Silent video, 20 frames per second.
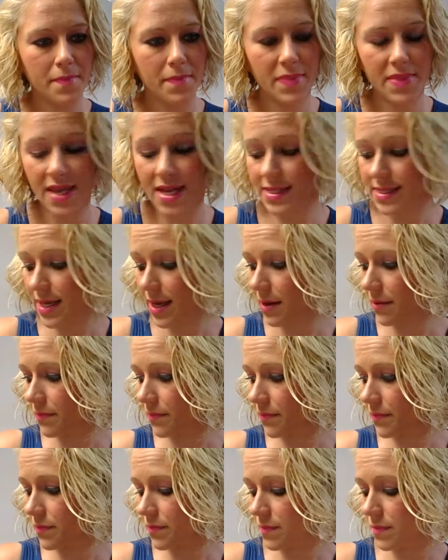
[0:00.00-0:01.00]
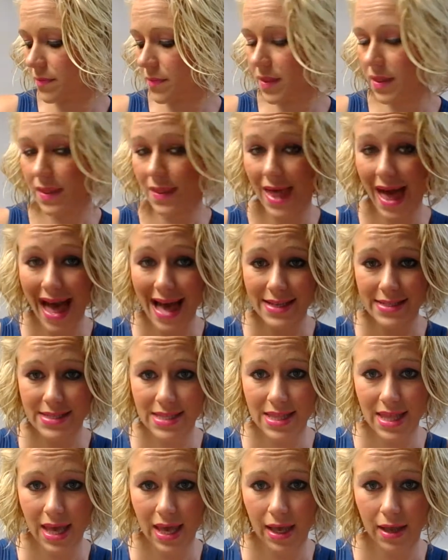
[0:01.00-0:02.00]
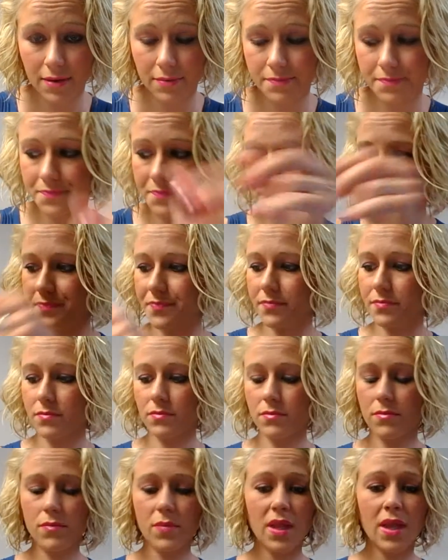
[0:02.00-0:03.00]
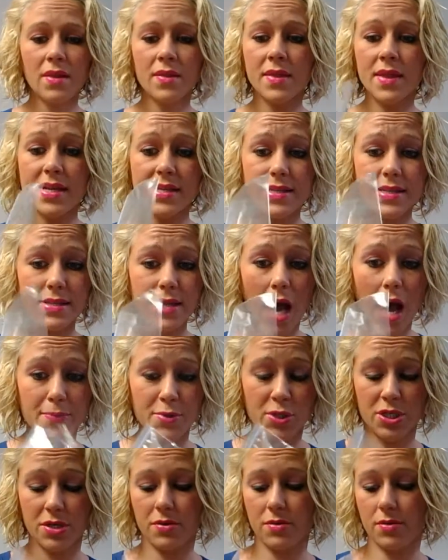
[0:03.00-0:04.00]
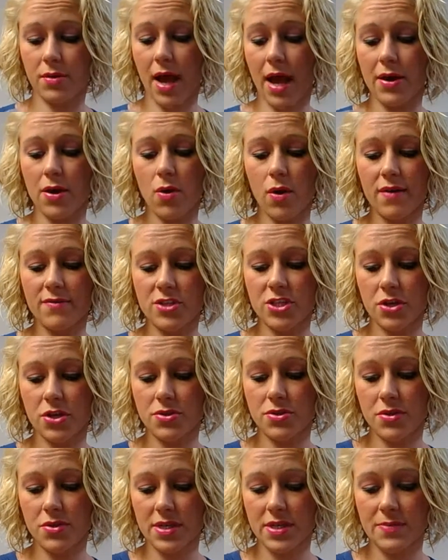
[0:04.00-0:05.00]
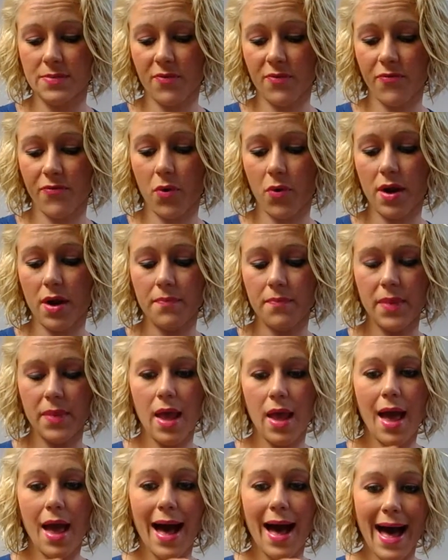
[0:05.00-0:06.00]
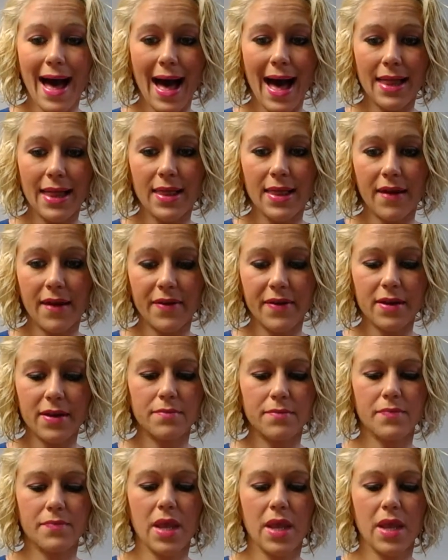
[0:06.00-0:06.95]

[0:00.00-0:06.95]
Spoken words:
That's it. Last thing. This is optional. I know I've showed you this before. I love it.